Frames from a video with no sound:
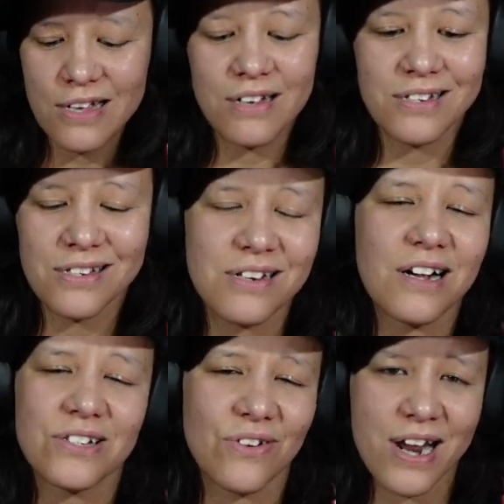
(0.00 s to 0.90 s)
it
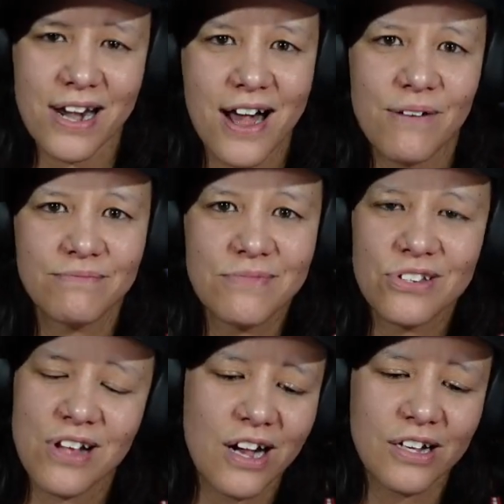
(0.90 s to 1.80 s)
sucks right now it's
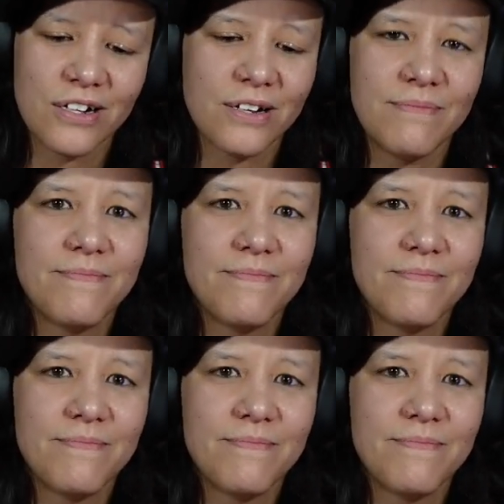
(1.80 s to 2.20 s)
not good.